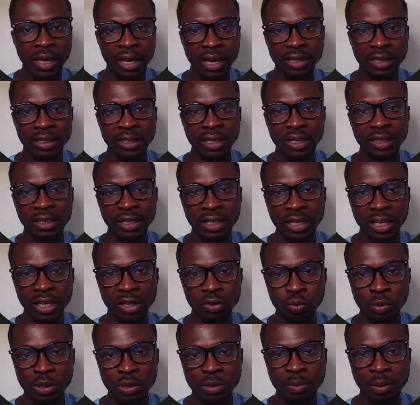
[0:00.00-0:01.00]
And then here
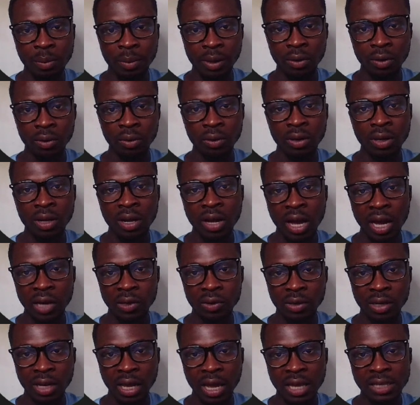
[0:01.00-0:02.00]
is with mama
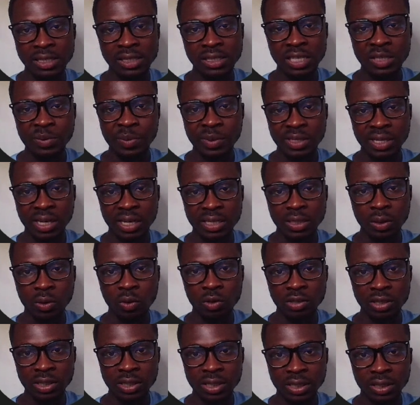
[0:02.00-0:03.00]
another statement, another
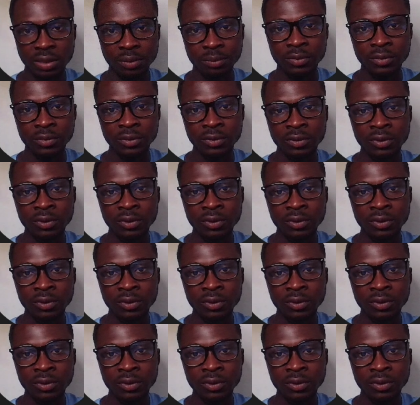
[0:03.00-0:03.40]
condition.